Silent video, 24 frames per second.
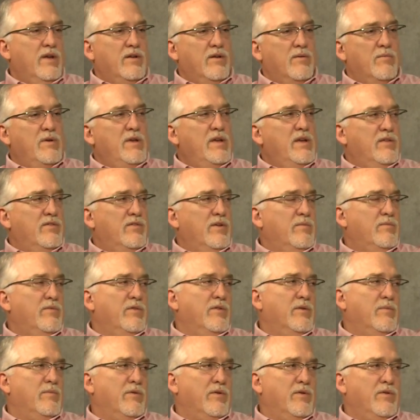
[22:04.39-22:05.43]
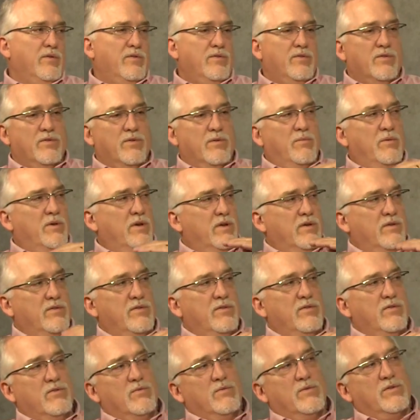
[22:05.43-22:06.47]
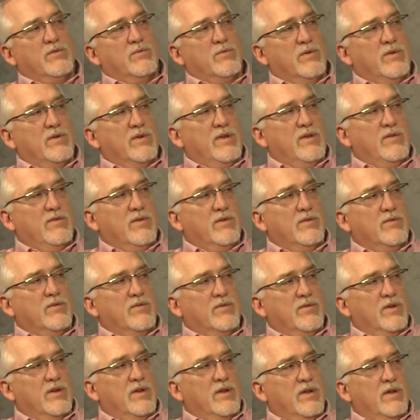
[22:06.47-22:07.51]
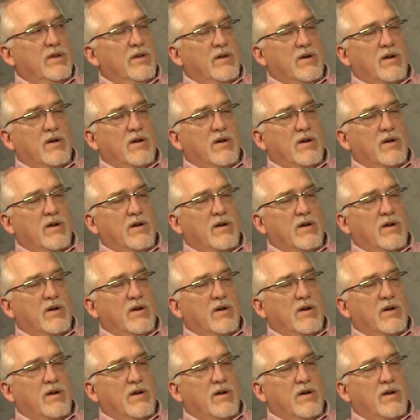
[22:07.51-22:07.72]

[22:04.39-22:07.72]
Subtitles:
to me it's up to the producer to pick and choose which one he's interested in.